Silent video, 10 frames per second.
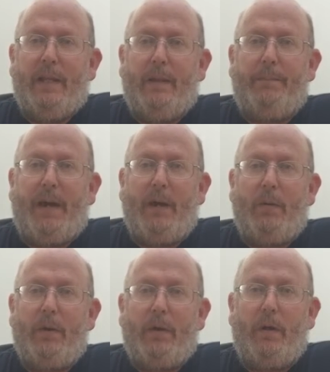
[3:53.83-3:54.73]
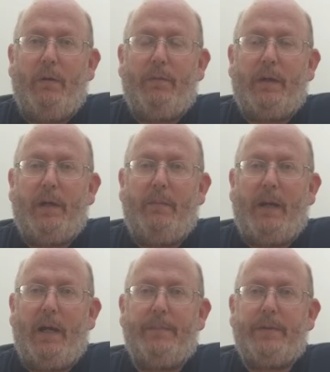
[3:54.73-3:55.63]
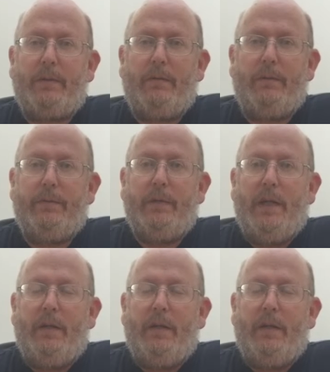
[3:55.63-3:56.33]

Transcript: The power to overcome obstacles,